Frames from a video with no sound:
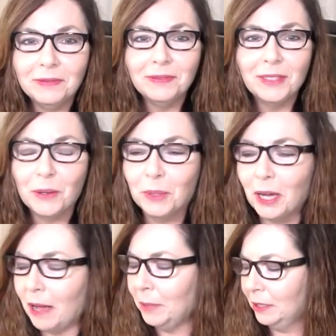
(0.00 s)
So we're
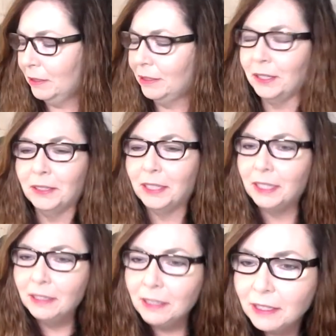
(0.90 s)
I'm a little early.
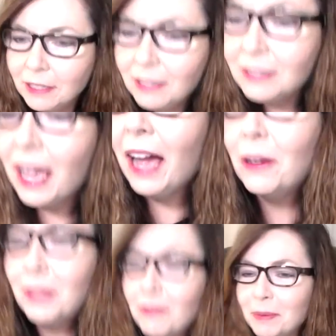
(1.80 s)
So
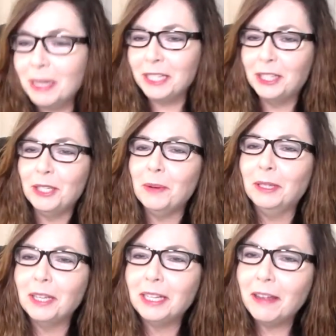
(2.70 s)
how's everybody doing?
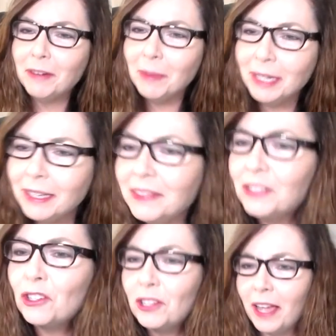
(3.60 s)
Look at everybody in the
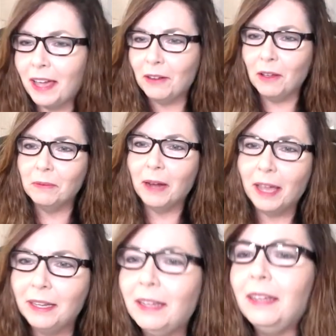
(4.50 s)
chat
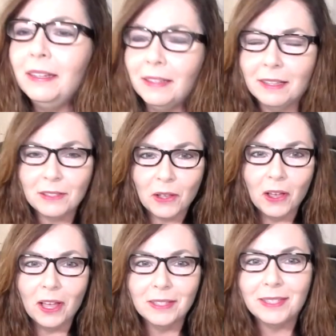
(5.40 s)
already. That's
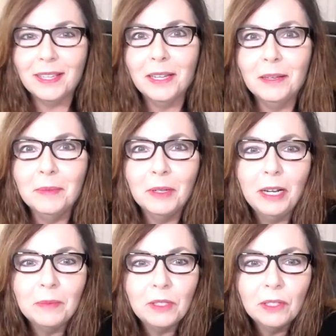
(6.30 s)
awesome. All right,
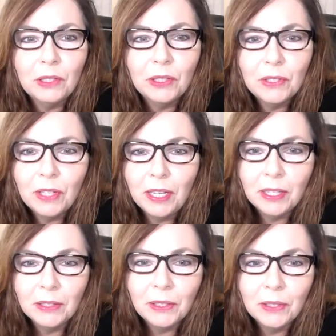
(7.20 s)
I'm still just getting
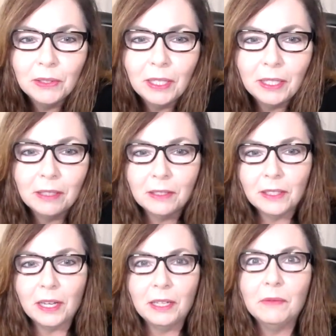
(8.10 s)
a little like
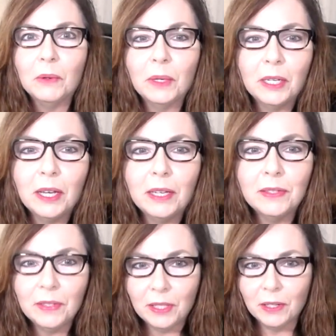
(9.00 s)
kind of
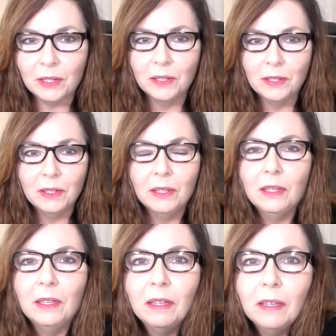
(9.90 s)
organized here.
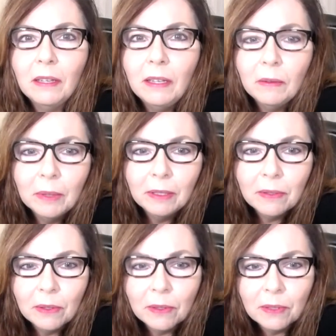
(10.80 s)
I hate when
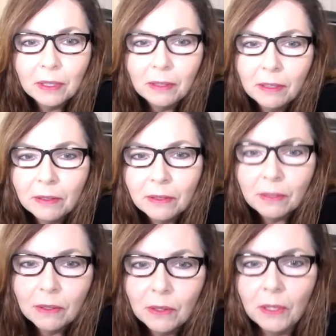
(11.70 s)
this looks like this.
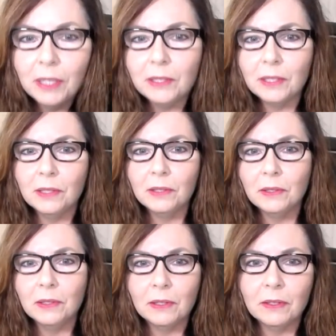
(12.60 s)
All right.
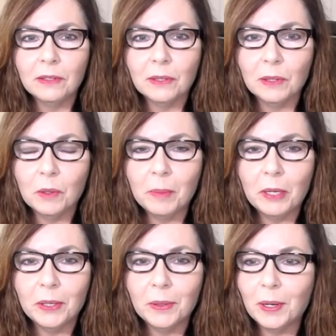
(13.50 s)
Oh, that's a little
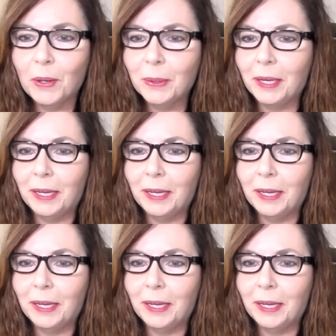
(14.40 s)
better. Okay.